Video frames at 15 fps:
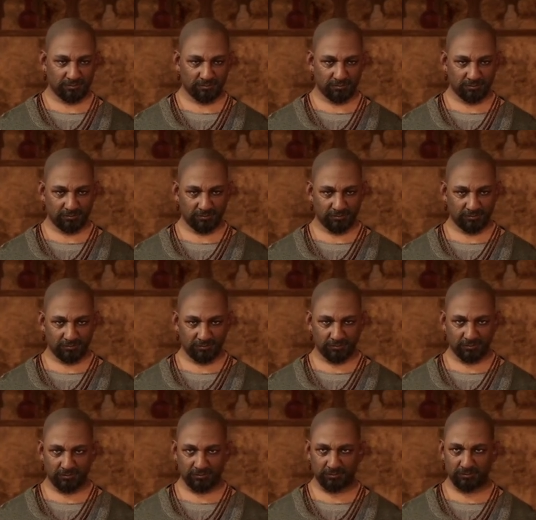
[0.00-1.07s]

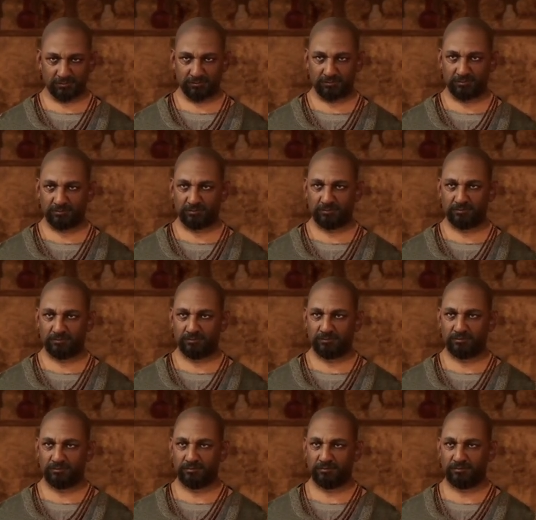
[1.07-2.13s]

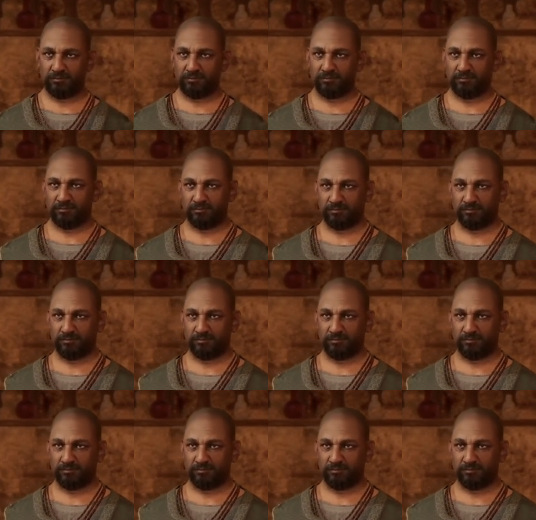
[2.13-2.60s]
(no one is talking)